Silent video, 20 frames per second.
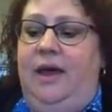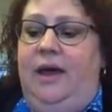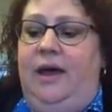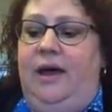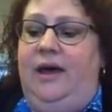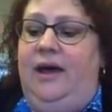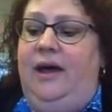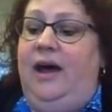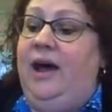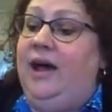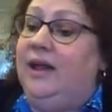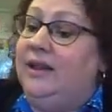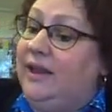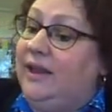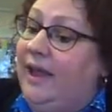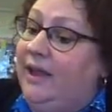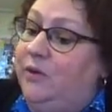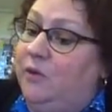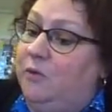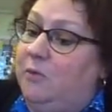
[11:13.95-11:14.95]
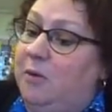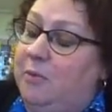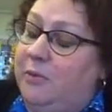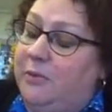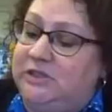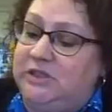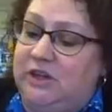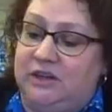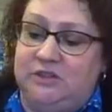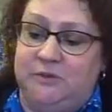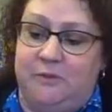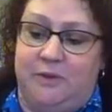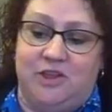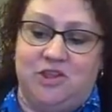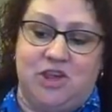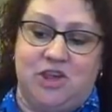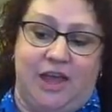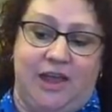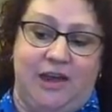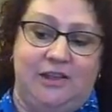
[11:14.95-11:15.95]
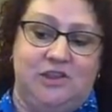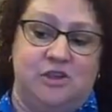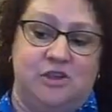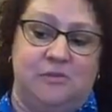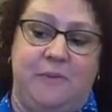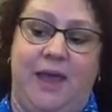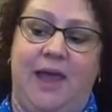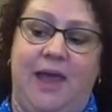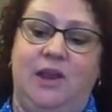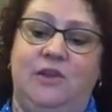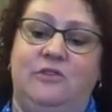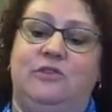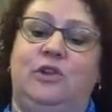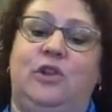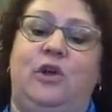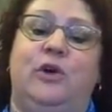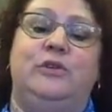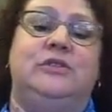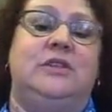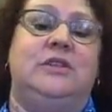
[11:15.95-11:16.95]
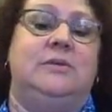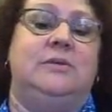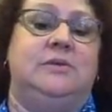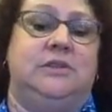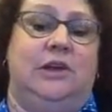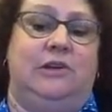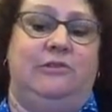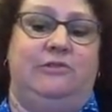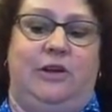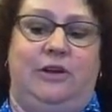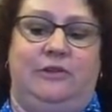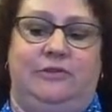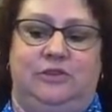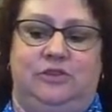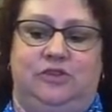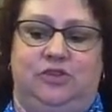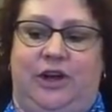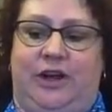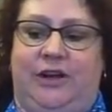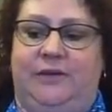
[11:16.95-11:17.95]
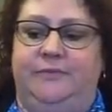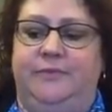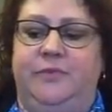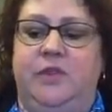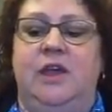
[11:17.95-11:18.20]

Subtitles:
Unlike, remember, we talked about China and Japan of closing themselves off to trade.